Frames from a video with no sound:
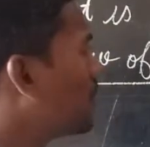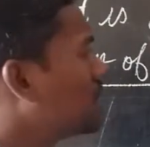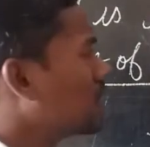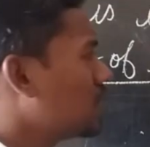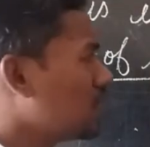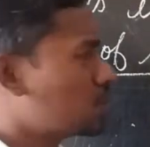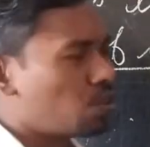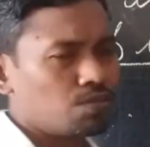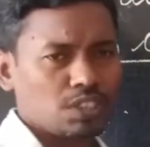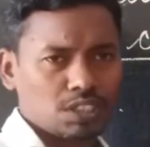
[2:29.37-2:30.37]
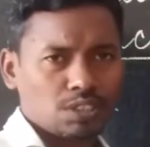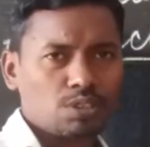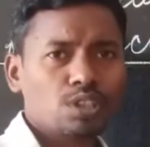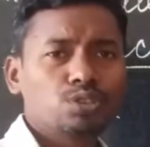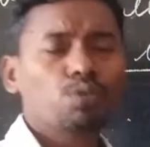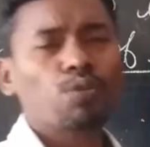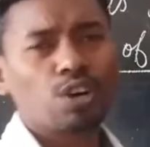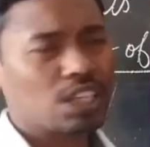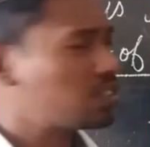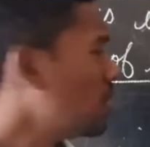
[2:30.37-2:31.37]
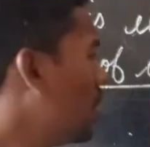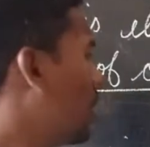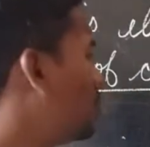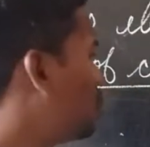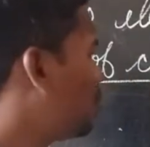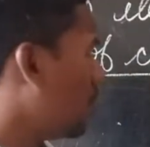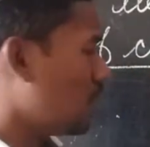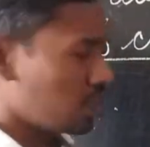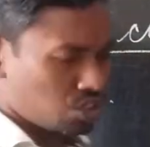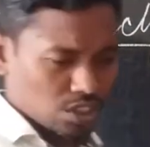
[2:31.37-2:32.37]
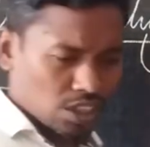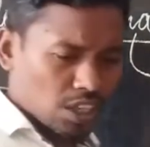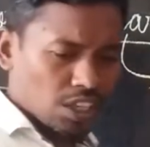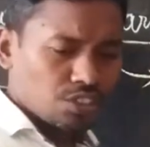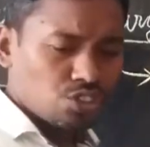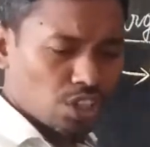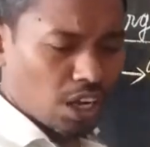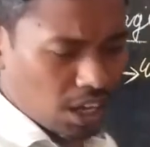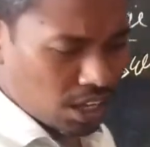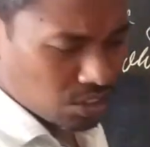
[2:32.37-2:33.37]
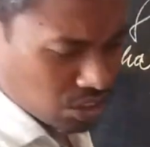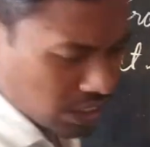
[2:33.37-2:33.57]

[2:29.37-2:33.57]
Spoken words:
basic things of this. Okay, so what is a charge? Charge